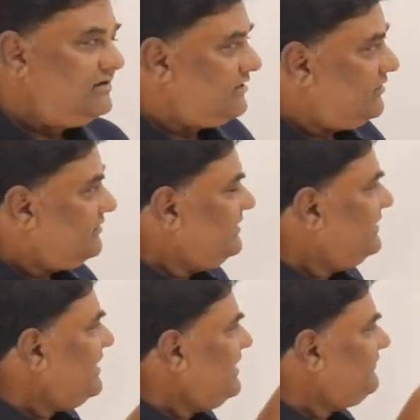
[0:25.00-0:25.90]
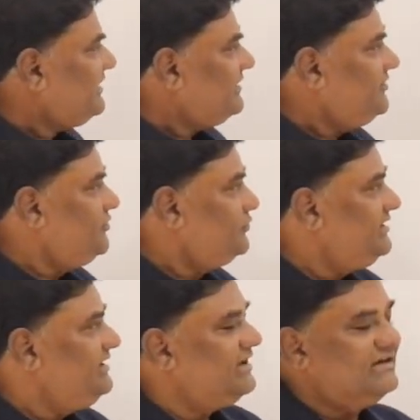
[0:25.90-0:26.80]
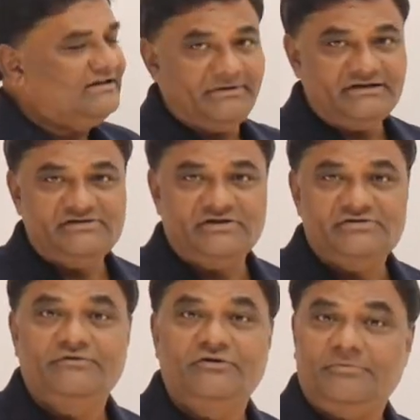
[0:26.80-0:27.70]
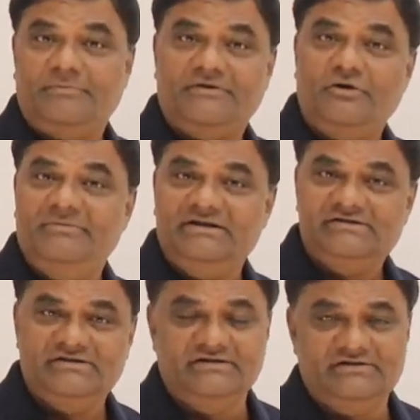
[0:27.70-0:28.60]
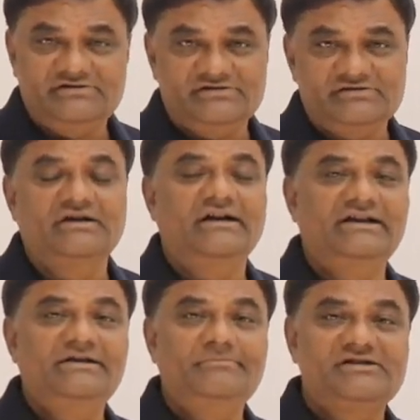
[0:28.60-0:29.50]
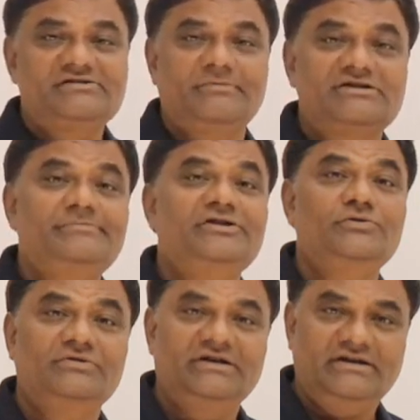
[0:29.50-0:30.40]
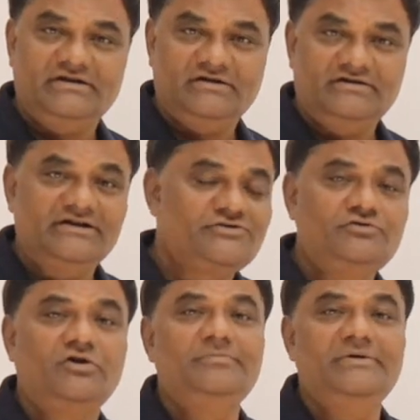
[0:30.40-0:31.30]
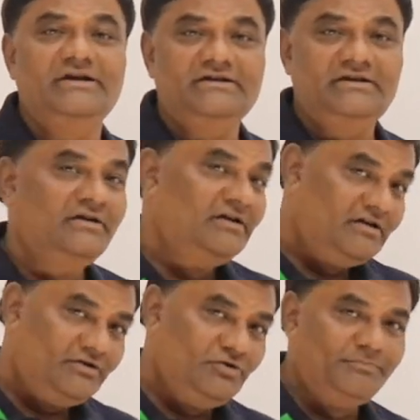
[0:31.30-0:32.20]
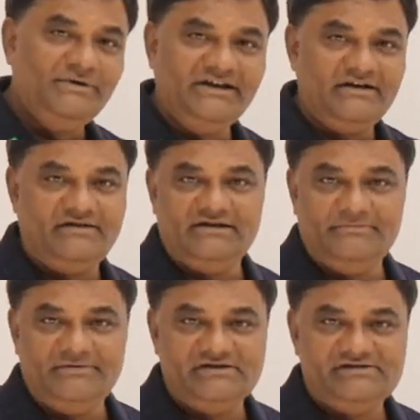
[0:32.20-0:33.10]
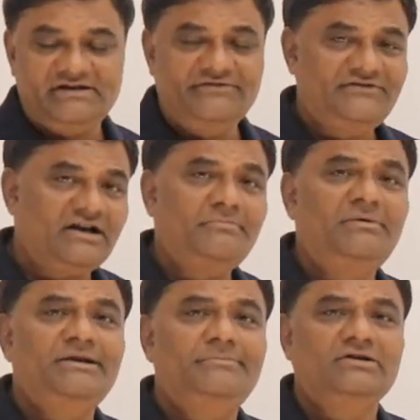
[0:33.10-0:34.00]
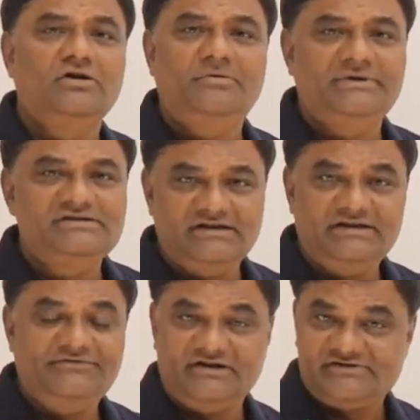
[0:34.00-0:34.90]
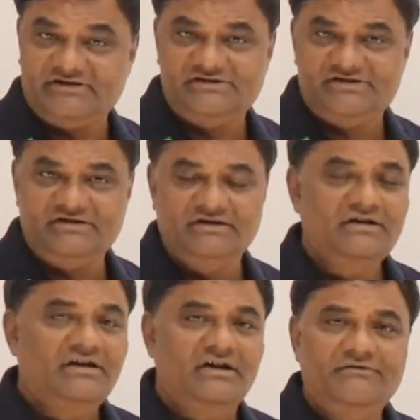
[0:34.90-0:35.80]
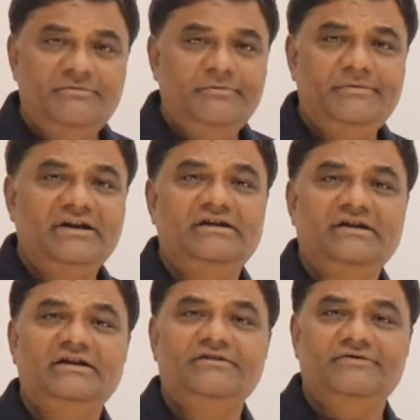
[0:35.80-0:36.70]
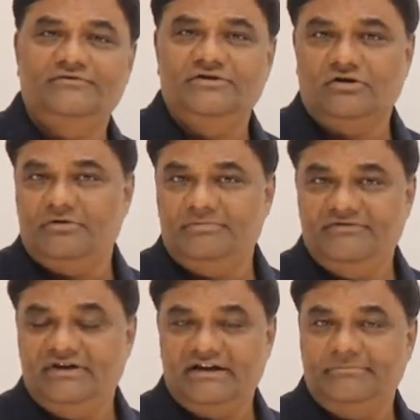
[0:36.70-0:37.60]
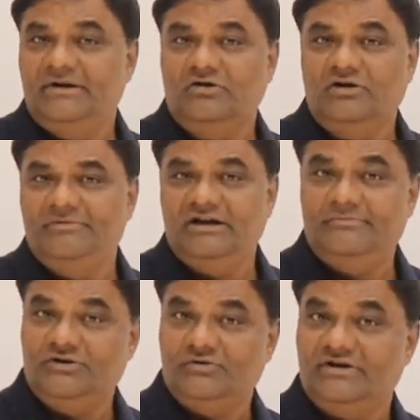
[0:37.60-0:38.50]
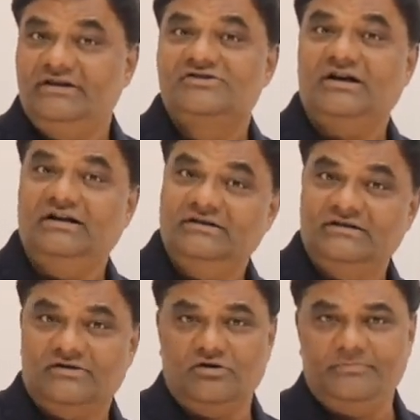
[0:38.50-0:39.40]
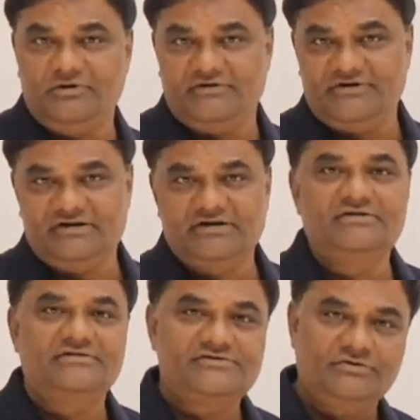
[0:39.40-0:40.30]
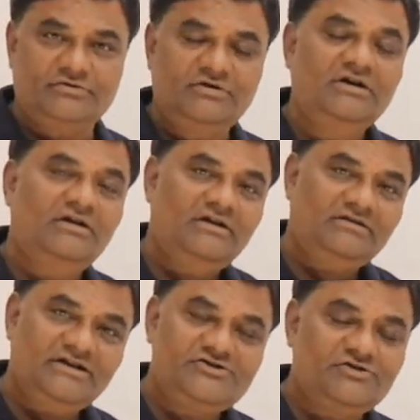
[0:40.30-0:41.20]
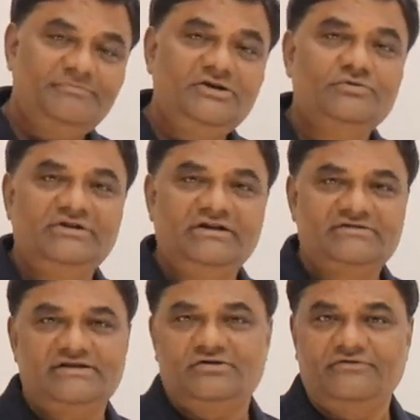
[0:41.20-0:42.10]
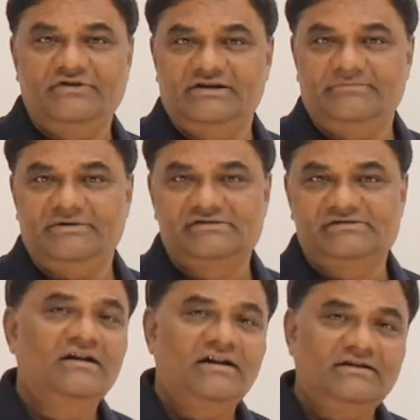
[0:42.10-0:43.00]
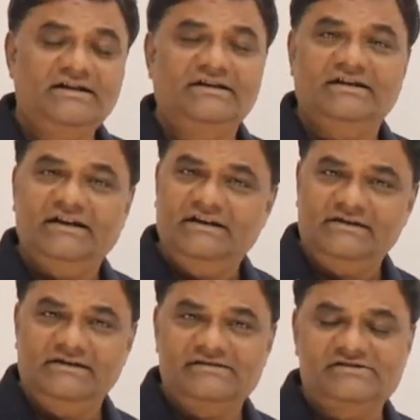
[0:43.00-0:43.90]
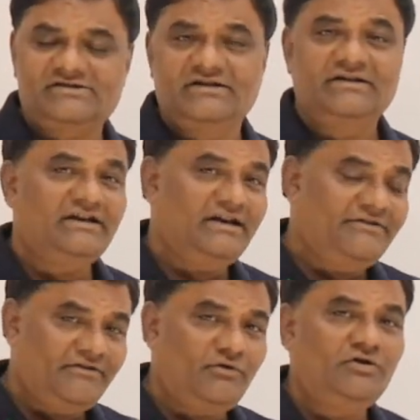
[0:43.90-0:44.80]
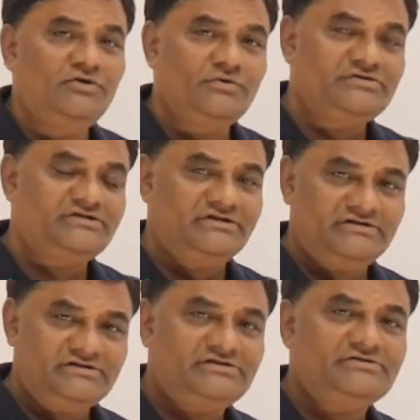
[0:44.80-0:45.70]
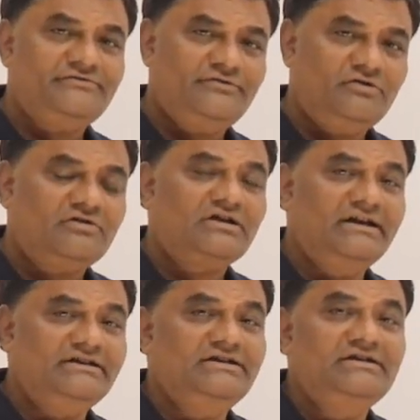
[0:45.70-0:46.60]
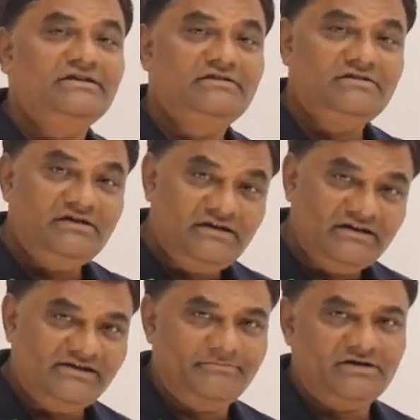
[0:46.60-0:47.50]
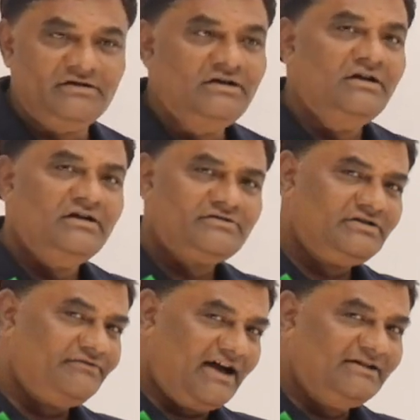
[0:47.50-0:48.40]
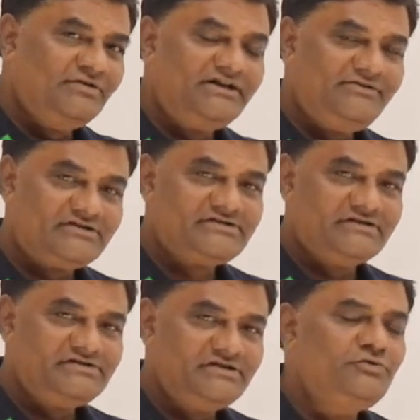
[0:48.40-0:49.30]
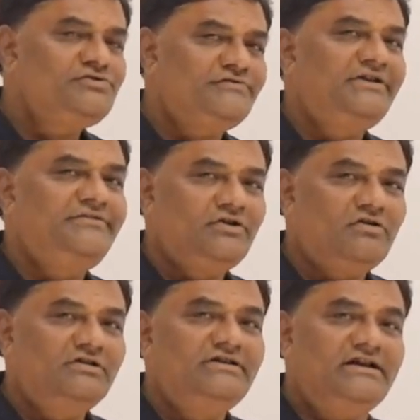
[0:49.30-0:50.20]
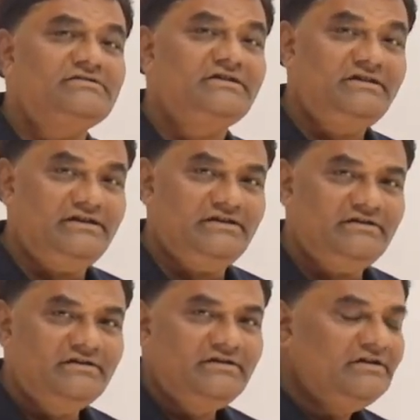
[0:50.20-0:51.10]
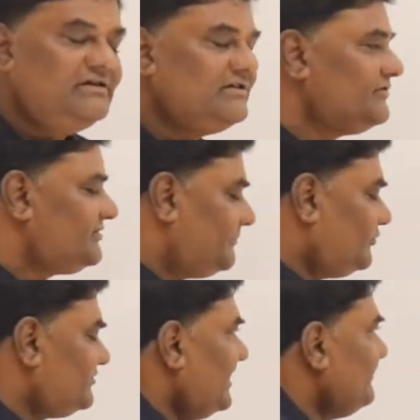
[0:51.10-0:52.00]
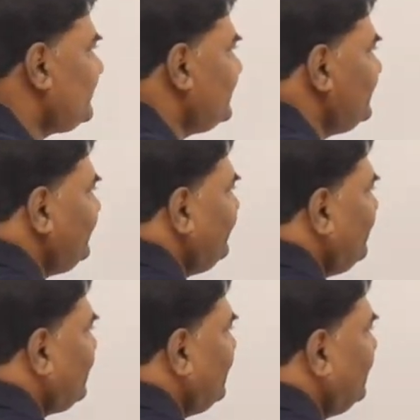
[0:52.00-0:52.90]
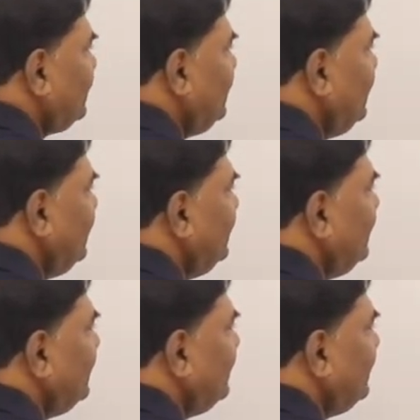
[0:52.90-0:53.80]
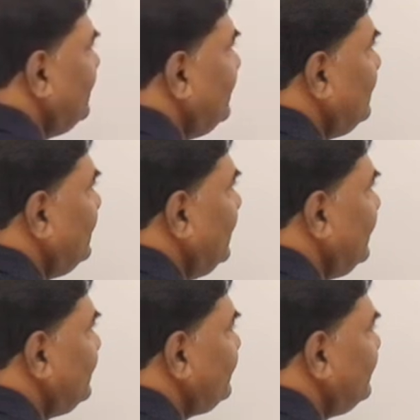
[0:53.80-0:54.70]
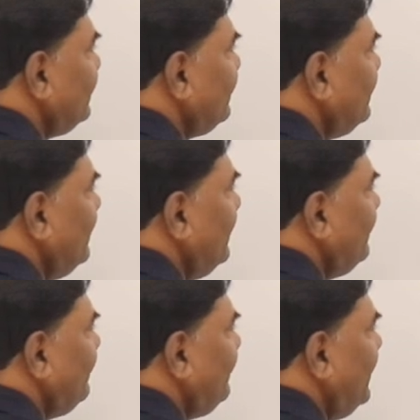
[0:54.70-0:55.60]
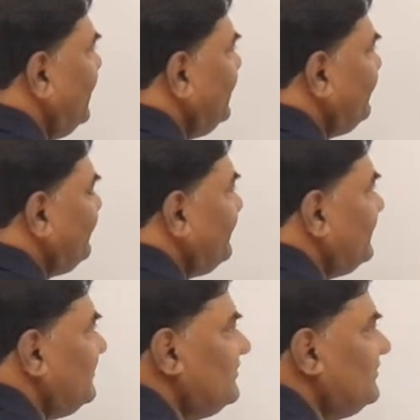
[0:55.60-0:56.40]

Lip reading: Now here I have taken unique elements. So for performing search, the elements must be unique. There should not be any duplicate elements. If there are multiple copies, then if you are searching, we may be getting any one of the copy. May not be able to reach another copy of it. So there should be unique set of elements. Then in a list, if I want to search for any key element, so the value that we are searching, usually we call it as key. So suppose I am searching for a key that is 5.